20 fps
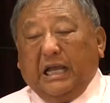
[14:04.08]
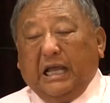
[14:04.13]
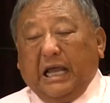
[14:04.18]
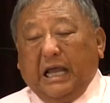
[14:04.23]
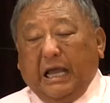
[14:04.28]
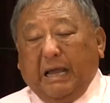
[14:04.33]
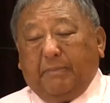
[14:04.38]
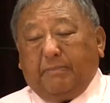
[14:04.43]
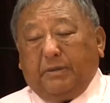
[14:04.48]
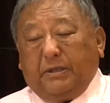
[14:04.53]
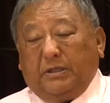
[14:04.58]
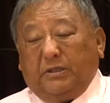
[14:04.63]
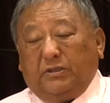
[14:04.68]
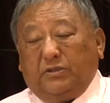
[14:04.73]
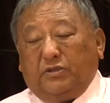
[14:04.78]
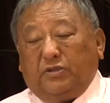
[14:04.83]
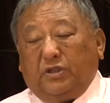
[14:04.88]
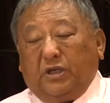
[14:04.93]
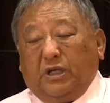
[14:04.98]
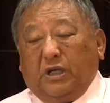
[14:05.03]

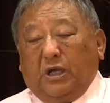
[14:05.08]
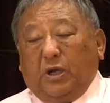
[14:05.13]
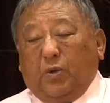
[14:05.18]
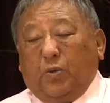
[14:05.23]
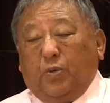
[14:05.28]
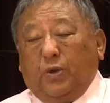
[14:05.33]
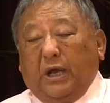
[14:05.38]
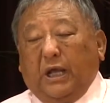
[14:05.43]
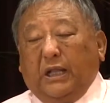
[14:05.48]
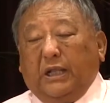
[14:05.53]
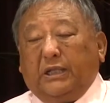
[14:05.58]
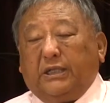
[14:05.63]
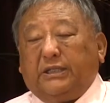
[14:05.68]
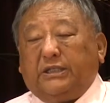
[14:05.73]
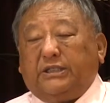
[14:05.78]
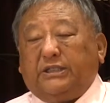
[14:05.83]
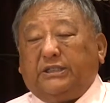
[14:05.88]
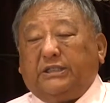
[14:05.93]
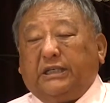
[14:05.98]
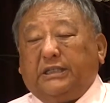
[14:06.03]
happens well
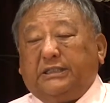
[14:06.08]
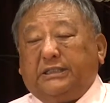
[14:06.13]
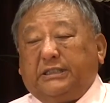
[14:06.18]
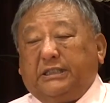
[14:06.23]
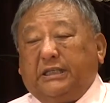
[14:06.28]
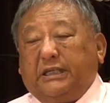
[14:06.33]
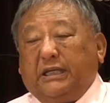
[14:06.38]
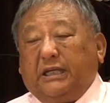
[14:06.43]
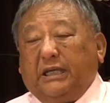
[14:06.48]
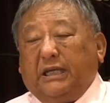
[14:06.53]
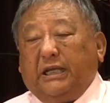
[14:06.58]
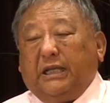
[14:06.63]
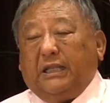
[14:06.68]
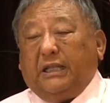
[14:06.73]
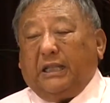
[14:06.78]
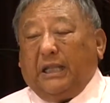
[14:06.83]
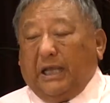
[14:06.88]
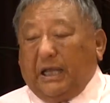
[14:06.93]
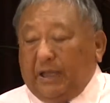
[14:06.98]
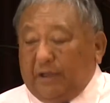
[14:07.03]
such a
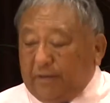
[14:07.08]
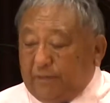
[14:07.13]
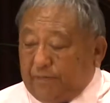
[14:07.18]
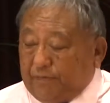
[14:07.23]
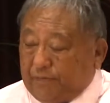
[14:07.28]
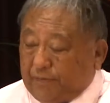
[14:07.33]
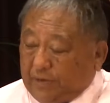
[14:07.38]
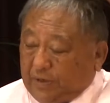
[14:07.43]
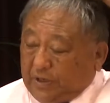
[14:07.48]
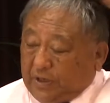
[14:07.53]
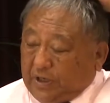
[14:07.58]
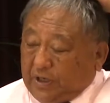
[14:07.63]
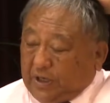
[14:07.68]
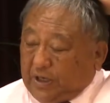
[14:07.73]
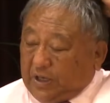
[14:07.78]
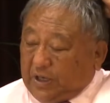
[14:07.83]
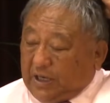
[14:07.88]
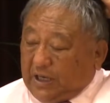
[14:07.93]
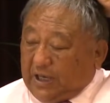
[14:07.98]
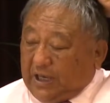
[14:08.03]
life,
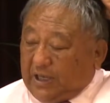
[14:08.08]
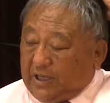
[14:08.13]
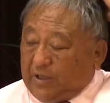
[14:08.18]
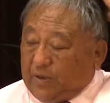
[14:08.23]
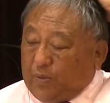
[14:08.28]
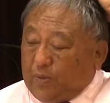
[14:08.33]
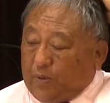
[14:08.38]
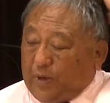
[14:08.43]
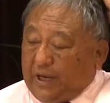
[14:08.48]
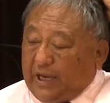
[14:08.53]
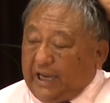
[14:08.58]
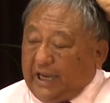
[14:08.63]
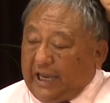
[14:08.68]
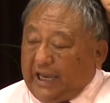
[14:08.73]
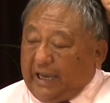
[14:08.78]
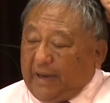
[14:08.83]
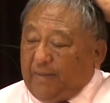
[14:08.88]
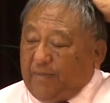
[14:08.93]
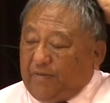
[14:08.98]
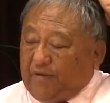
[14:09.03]
and where
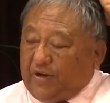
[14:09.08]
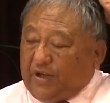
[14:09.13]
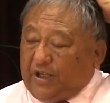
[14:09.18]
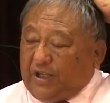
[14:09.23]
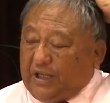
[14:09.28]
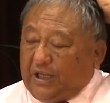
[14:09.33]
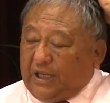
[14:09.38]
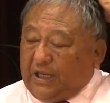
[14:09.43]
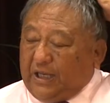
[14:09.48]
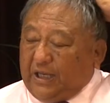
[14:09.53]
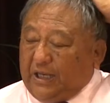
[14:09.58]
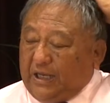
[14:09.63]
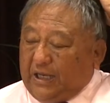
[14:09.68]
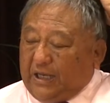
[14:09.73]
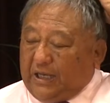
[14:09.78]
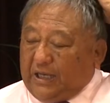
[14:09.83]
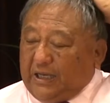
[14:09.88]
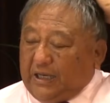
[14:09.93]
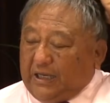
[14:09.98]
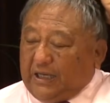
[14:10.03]
everything
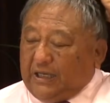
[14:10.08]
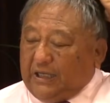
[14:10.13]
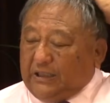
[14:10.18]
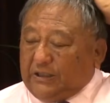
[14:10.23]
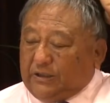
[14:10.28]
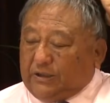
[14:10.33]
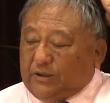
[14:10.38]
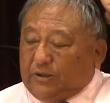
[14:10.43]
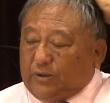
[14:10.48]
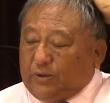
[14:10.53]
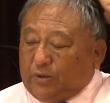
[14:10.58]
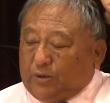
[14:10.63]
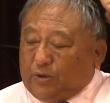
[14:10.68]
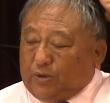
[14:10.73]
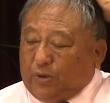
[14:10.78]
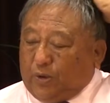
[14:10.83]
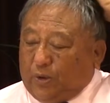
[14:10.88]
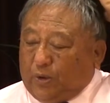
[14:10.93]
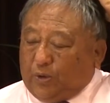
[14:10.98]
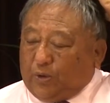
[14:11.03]
is
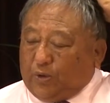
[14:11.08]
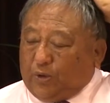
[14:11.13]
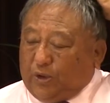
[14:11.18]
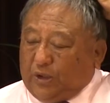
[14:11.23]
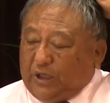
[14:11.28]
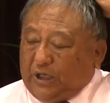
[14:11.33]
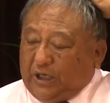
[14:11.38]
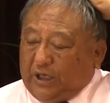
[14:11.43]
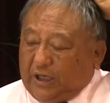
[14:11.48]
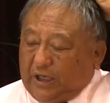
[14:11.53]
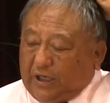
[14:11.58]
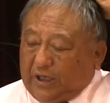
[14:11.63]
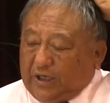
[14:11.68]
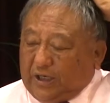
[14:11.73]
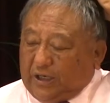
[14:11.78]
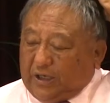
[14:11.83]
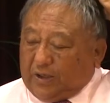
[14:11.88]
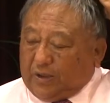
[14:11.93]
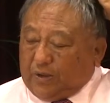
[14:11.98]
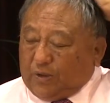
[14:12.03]
totally
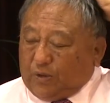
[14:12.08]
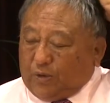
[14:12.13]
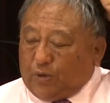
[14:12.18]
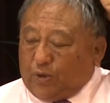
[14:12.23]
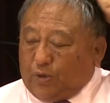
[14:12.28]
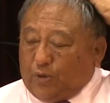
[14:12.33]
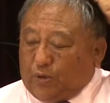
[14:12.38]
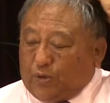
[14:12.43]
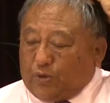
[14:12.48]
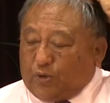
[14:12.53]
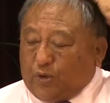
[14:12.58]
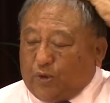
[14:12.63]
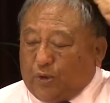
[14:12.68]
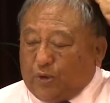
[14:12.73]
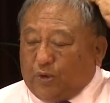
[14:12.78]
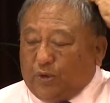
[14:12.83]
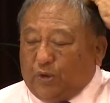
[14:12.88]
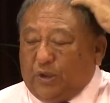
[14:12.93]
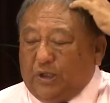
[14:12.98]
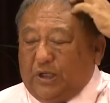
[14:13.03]

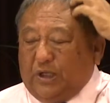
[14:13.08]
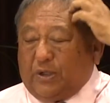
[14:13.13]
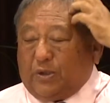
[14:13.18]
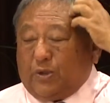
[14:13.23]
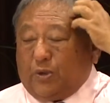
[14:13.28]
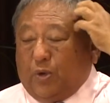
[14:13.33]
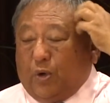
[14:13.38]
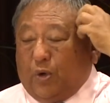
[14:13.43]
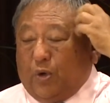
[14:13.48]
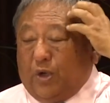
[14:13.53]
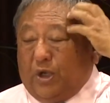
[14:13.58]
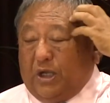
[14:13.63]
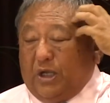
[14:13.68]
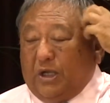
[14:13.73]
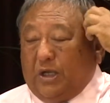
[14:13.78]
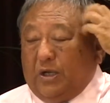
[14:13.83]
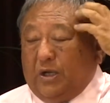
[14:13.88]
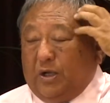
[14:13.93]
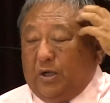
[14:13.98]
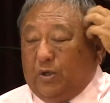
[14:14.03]
totally
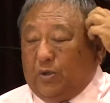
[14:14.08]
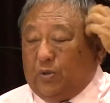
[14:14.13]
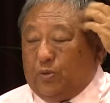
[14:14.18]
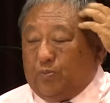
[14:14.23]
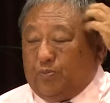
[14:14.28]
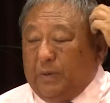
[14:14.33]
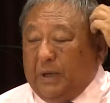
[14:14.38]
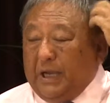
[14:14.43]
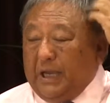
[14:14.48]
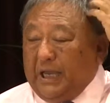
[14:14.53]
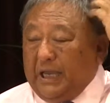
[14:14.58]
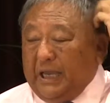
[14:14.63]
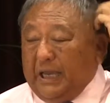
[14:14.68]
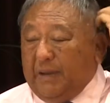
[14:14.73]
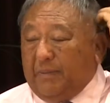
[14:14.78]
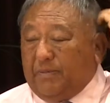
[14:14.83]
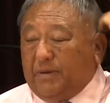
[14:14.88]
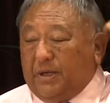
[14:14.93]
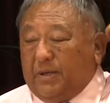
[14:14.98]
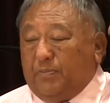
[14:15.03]
knowing by
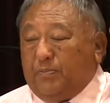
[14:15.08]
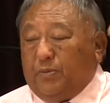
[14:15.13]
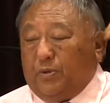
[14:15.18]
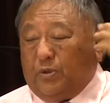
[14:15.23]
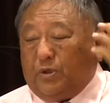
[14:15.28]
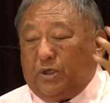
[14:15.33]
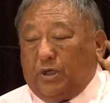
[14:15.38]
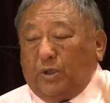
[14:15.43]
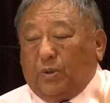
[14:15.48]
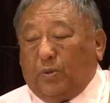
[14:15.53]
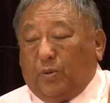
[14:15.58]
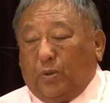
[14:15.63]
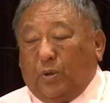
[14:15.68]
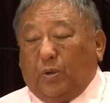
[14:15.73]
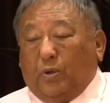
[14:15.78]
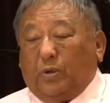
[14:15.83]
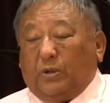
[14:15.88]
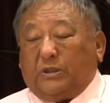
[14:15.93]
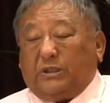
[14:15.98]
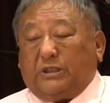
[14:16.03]
everybody
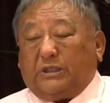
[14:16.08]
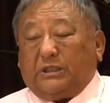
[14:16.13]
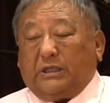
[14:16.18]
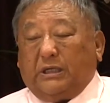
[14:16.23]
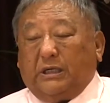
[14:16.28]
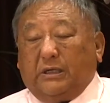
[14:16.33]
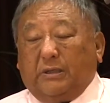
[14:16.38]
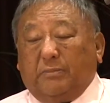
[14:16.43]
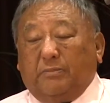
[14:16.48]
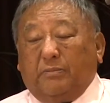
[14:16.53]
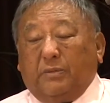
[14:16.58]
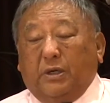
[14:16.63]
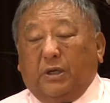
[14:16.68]
all the time,